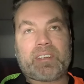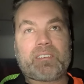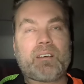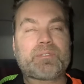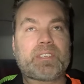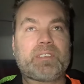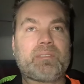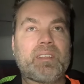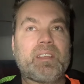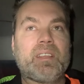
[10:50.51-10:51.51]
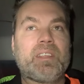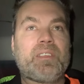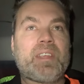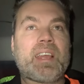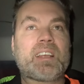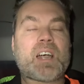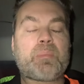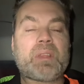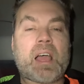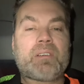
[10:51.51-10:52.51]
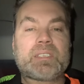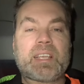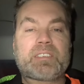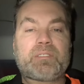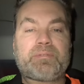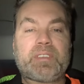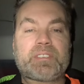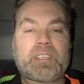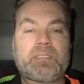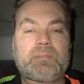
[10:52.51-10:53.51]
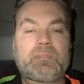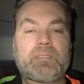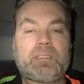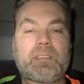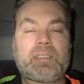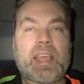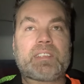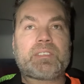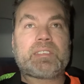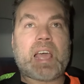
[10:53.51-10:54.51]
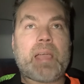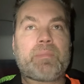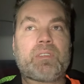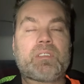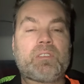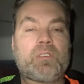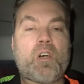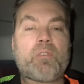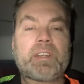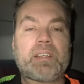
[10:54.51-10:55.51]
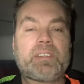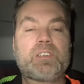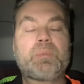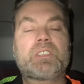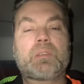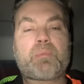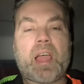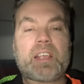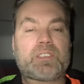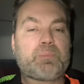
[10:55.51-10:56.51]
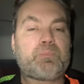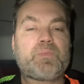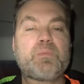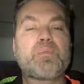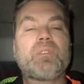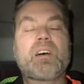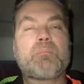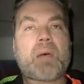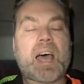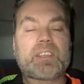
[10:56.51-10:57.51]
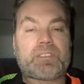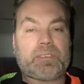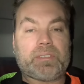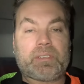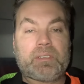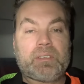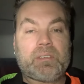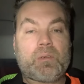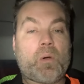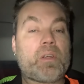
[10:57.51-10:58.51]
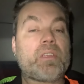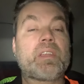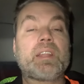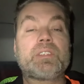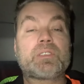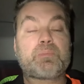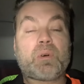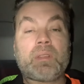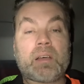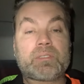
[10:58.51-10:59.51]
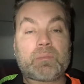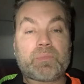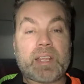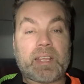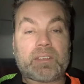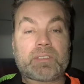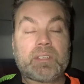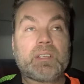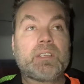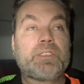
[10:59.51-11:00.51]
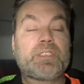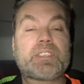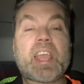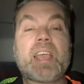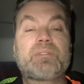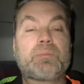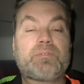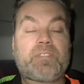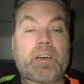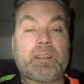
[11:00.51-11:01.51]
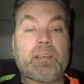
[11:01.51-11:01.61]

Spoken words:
And all of a sudden, you get a couple hours extra fishing at your time. You go over there and you'd be surprised. You pull out monsters, or you could just pull out some dinks just to have some fun.